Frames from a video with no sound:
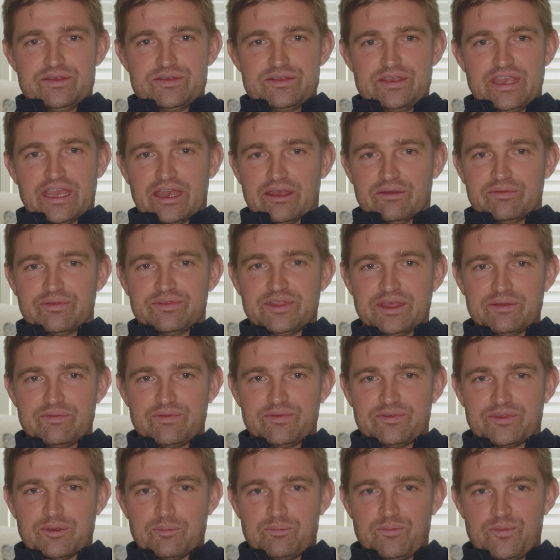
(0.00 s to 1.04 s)
yeah, the,
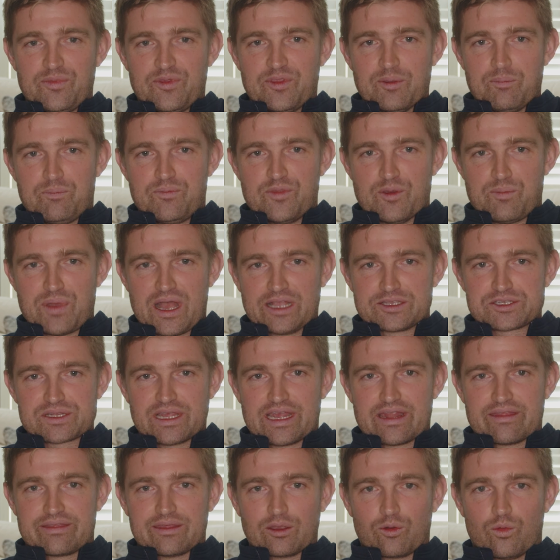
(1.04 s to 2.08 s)
the, the, the
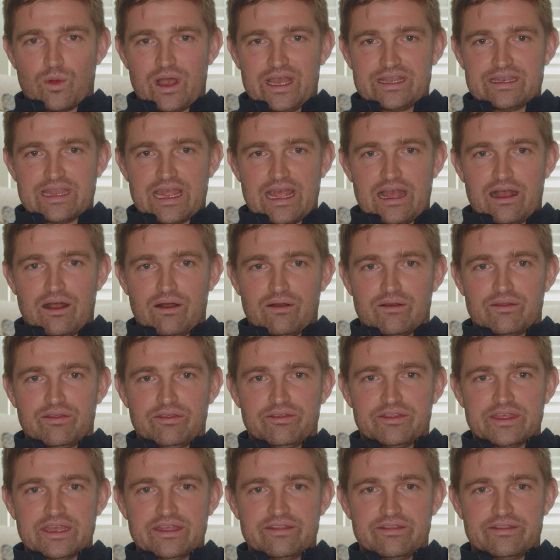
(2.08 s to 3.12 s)
punchline, I think, why now?
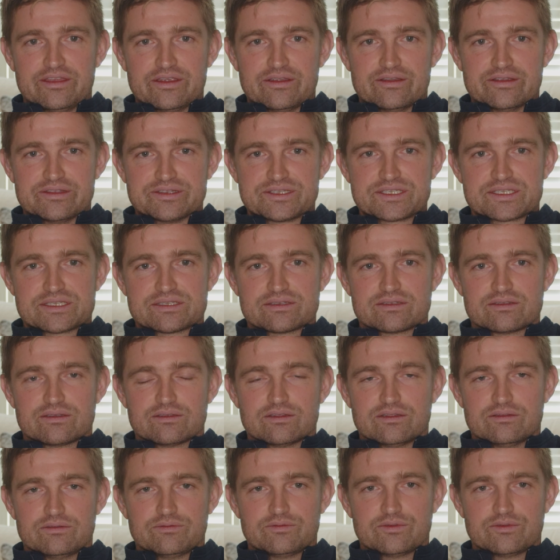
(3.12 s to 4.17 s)
There's,
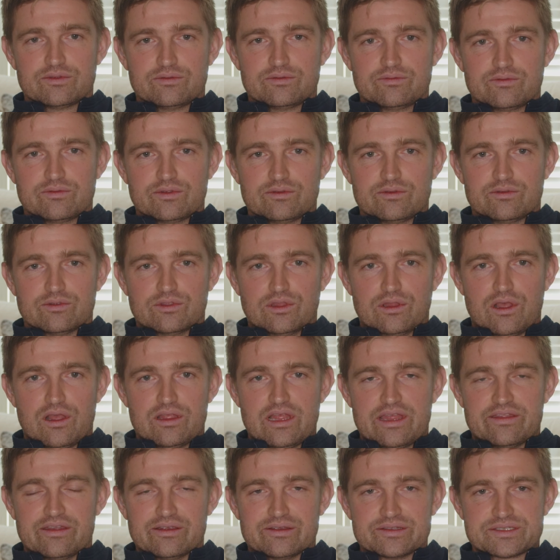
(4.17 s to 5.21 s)

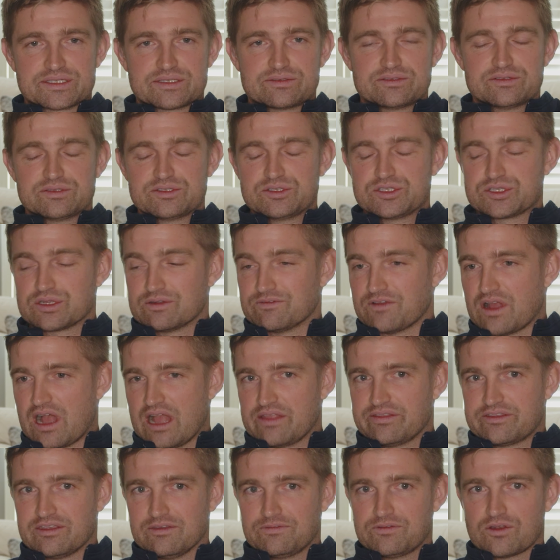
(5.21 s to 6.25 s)
there's sort of
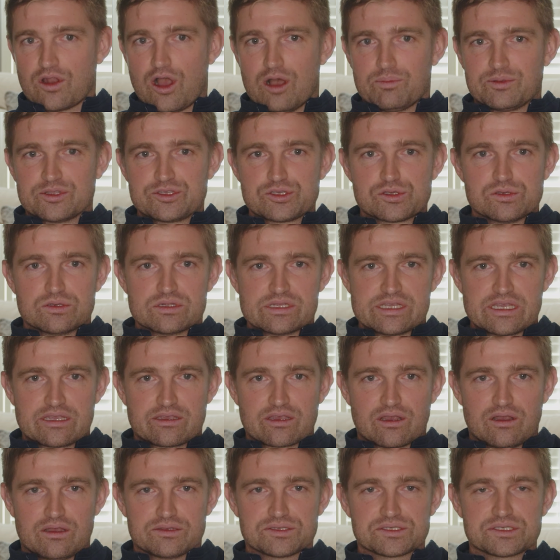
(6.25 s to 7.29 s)
a different opportunity
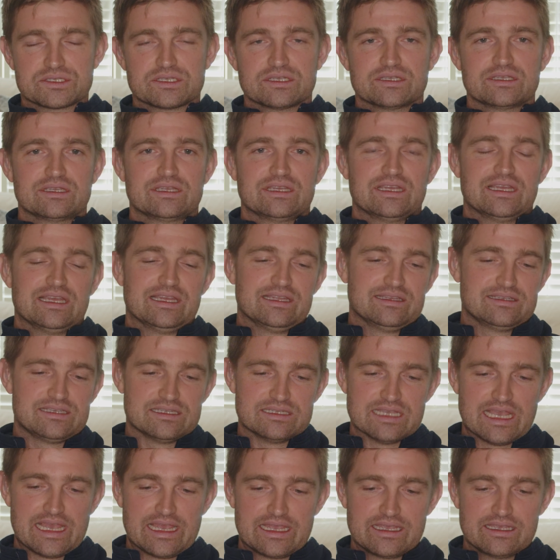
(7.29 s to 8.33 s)
costs
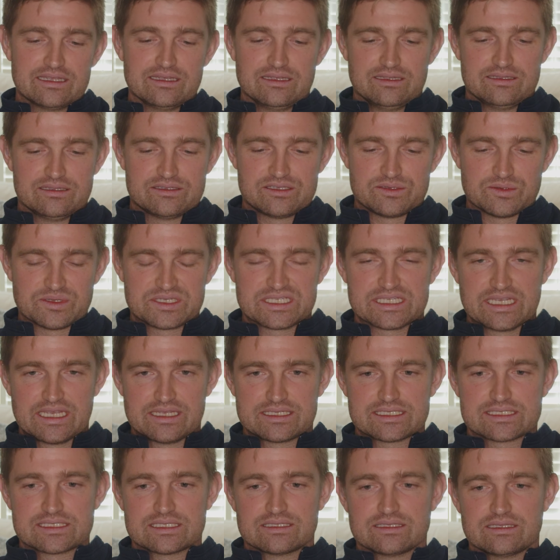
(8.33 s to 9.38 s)
today to
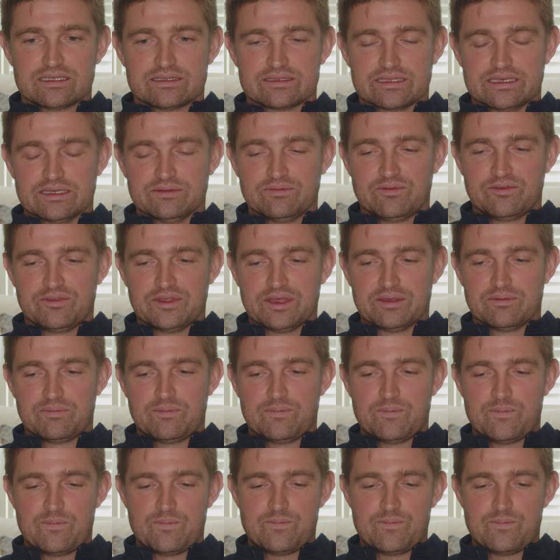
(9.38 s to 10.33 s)
assess the, the,